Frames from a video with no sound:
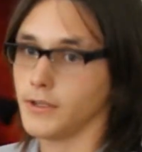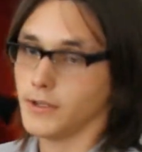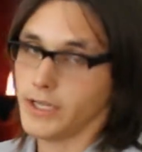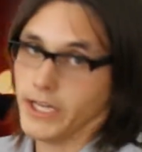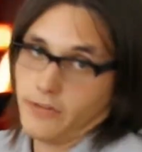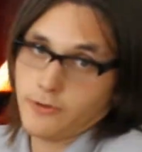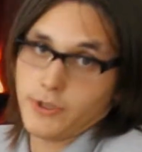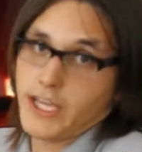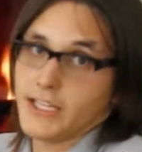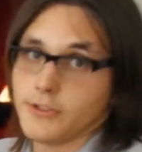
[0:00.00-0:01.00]
And if you
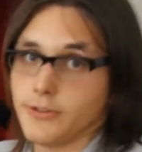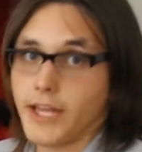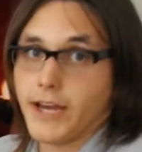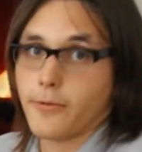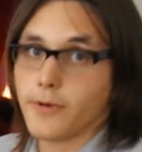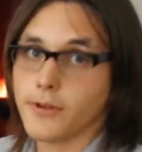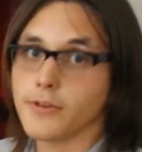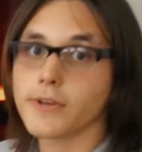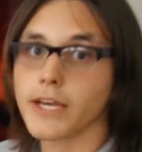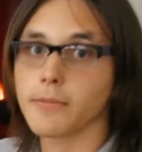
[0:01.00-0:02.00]
can't do that, well,
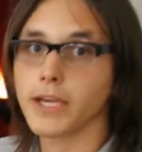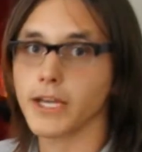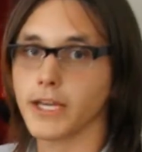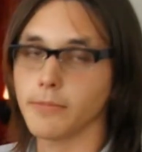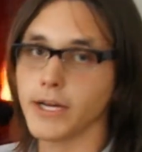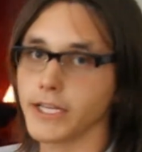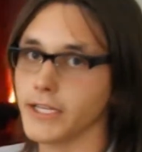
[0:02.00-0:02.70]
you can't make any money.